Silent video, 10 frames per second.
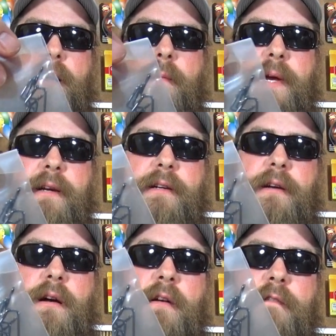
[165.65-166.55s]
A
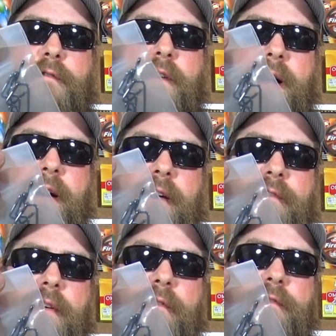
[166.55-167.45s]
pack of
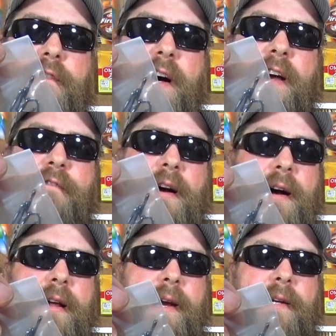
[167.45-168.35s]
5
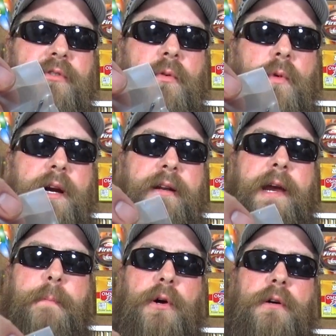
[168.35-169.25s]
5/0 extra wide
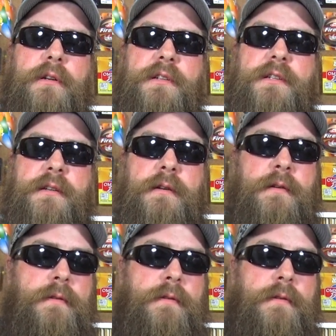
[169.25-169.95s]
gap hooks.